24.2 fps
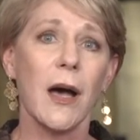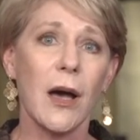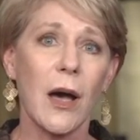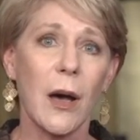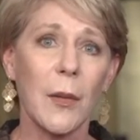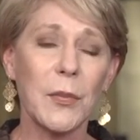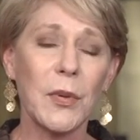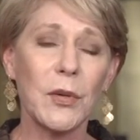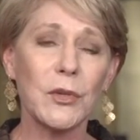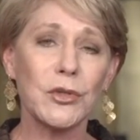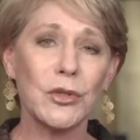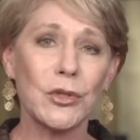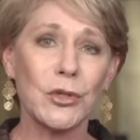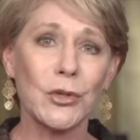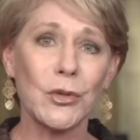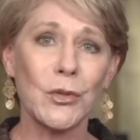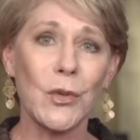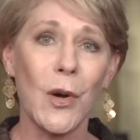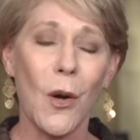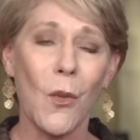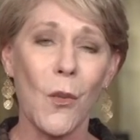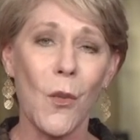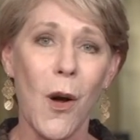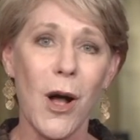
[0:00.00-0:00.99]
up
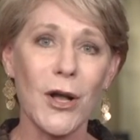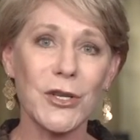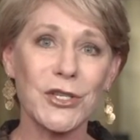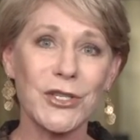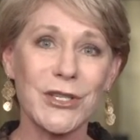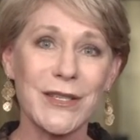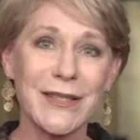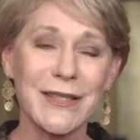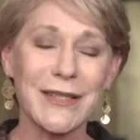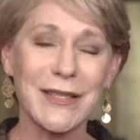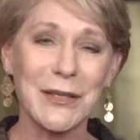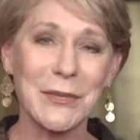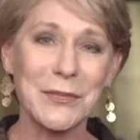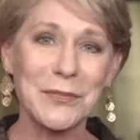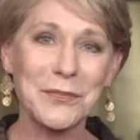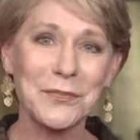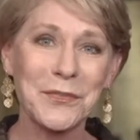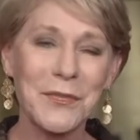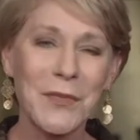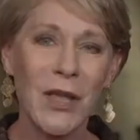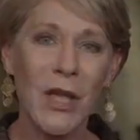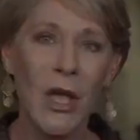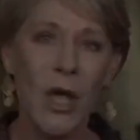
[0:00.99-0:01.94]
to Washington.